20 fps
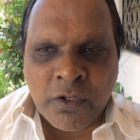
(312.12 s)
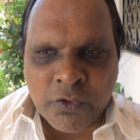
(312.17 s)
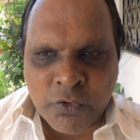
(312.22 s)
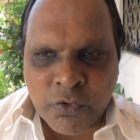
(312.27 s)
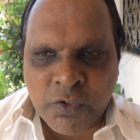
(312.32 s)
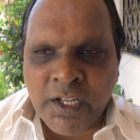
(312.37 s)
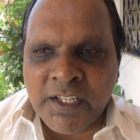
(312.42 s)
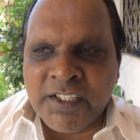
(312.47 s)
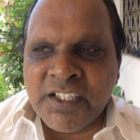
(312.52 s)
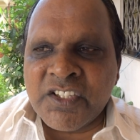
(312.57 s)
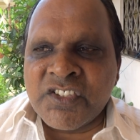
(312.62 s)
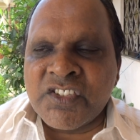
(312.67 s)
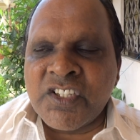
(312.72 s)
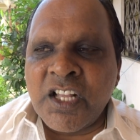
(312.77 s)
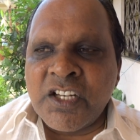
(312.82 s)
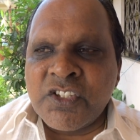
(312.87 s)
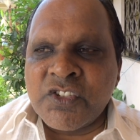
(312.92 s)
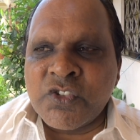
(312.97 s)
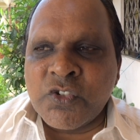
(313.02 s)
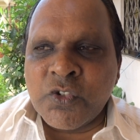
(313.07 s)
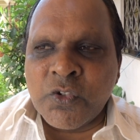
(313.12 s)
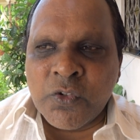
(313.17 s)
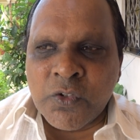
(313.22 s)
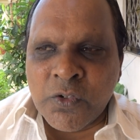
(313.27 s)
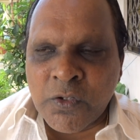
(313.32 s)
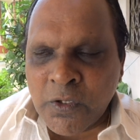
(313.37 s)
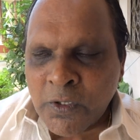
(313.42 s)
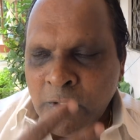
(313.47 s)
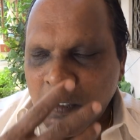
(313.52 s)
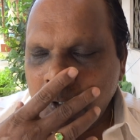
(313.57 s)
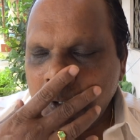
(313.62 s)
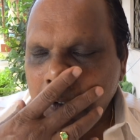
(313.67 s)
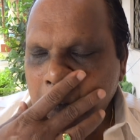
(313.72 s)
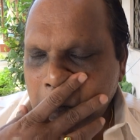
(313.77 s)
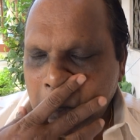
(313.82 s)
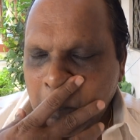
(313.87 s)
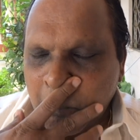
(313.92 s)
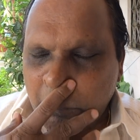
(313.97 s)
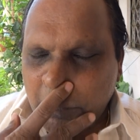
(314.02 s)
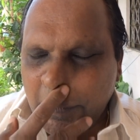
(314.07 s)
to the others also.
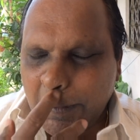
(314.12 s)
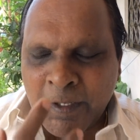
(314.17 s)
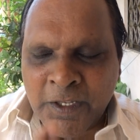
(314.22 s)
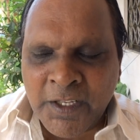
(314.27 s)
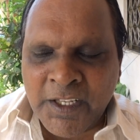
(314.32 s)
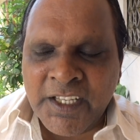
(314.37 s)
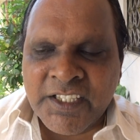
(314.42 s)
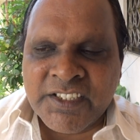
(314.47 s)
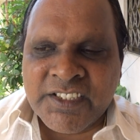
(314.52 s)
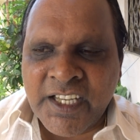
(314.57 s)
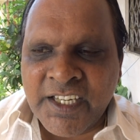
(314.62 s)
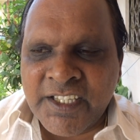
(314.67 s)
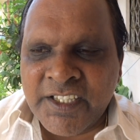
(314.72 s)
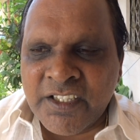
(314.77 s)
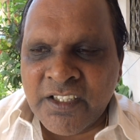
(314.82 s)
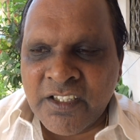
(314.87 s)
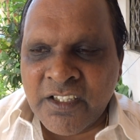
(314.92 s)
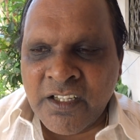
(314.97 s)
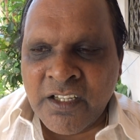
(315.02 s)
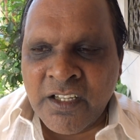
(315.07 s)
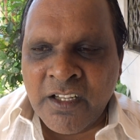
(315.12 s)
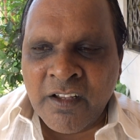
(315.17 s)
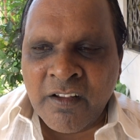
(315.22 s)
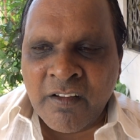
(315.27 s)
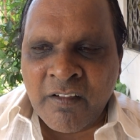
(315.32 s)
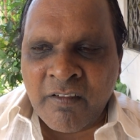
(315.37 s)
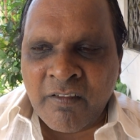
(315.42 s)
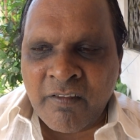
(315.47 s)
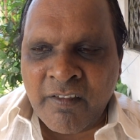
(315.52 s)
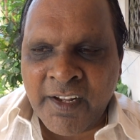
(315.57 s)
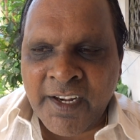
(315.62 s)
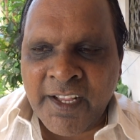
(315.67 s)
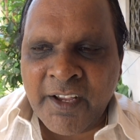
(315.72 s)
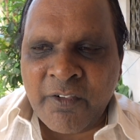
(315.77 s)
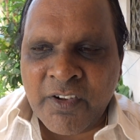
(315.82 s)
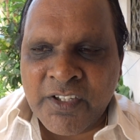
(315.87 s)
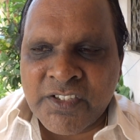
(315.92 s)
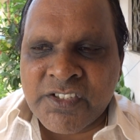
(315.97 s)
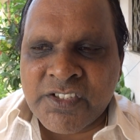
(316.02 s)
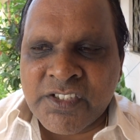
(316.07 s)
He said, when I
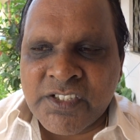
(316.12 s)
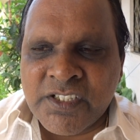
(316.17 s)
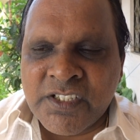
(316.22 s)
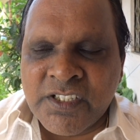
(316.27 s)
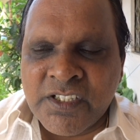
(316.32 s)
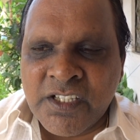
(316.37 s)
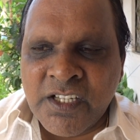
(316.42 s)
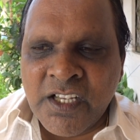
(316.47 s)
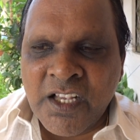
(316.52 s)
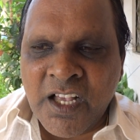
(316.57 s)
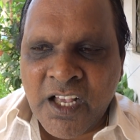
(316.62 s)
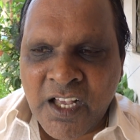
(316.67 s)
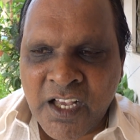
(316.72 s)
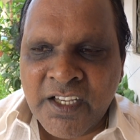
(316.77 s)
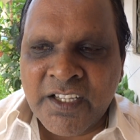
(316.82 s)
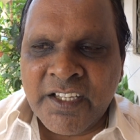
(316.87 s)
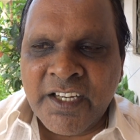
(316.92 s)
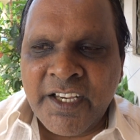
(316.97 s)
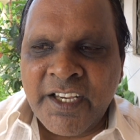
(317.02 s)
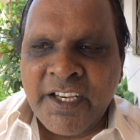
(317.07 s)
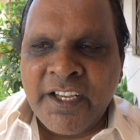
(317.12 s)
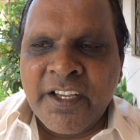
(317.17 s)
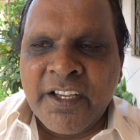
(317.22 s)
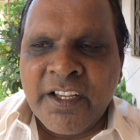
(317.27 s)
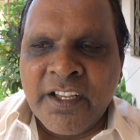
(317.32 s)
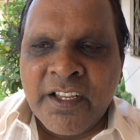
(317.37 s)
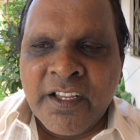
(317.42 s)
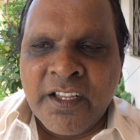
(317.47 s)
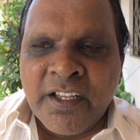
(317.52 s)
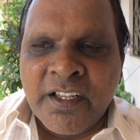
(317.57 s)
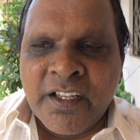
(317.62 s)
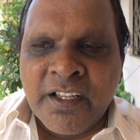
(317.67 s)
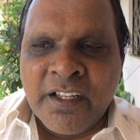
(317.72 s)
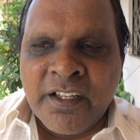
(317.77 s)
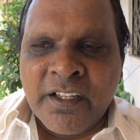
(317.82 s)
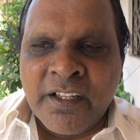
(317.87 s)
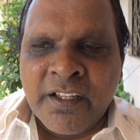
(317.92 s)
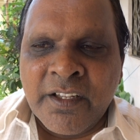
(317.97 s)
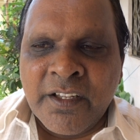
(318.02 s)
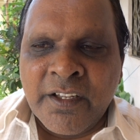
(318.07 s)
was hungry,
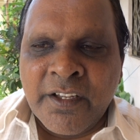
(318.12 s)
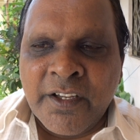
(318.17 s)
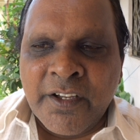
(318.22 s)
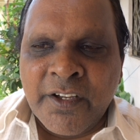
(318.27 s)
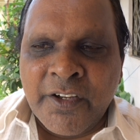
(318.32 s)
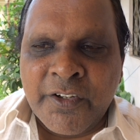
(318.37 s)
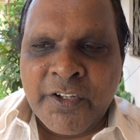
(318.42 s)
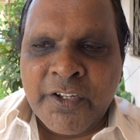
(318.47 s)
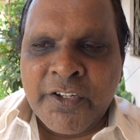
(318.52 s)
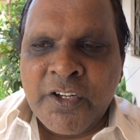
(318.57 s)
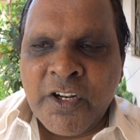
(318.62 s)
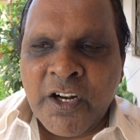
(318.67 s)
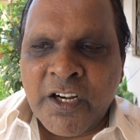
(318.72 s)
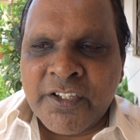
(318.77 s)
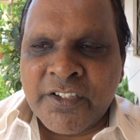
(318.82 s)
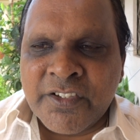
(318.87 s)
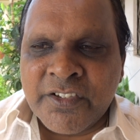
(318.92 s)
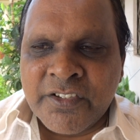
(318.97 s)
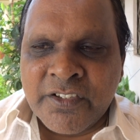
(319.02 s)
you did not